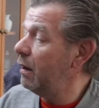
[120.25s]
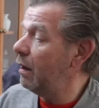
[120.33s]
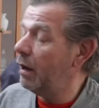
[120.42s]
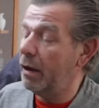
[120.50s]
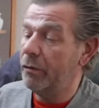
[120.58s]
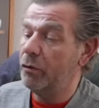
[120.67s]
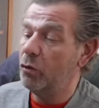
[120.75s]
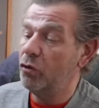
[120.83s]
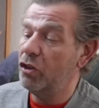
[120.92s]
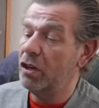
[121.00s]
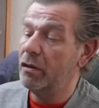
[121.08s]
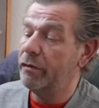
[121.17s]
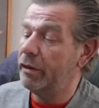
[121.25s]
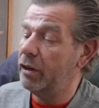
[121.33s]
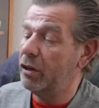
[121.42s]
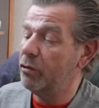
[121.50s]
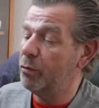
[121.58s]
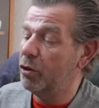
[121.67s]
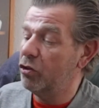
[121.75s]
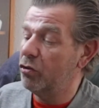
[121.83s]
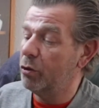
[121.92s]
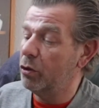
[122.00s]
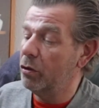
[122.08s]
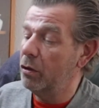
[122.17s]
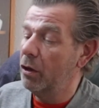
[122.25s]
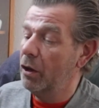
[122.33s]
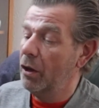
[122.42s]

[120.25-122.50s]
I have to see if that is possible,